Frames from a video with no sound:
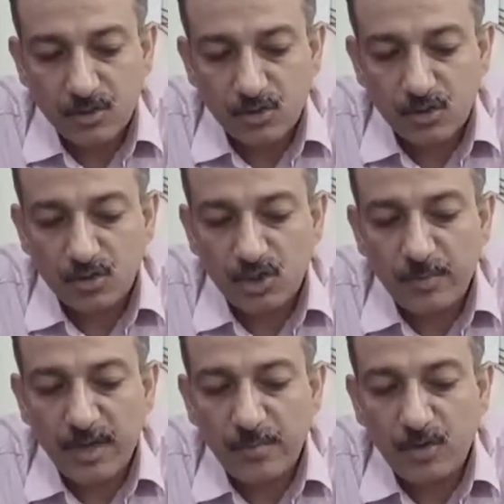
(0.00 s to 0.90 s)
So you should
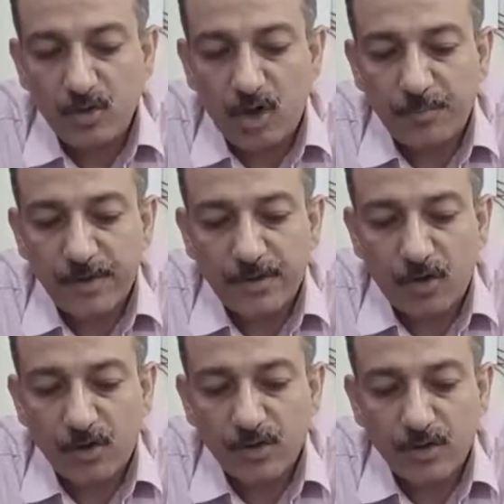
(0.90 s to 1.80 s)
be able to operate
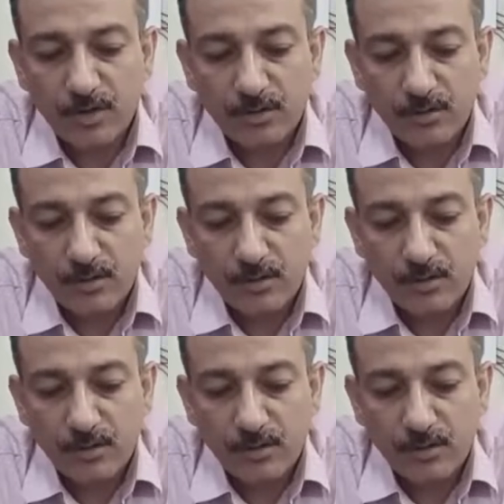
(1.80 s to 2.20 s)
all your